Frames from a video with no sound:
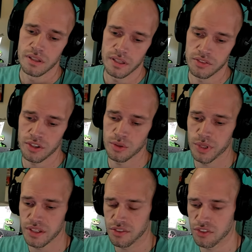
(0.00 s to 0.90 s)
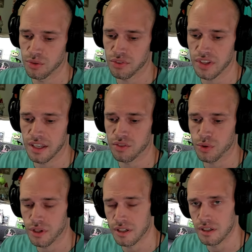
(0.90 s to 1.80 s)
is going to be these two sets
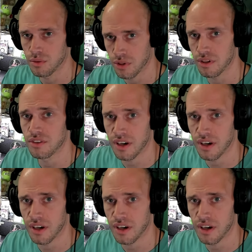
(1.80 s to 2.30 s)
we're going to we're going to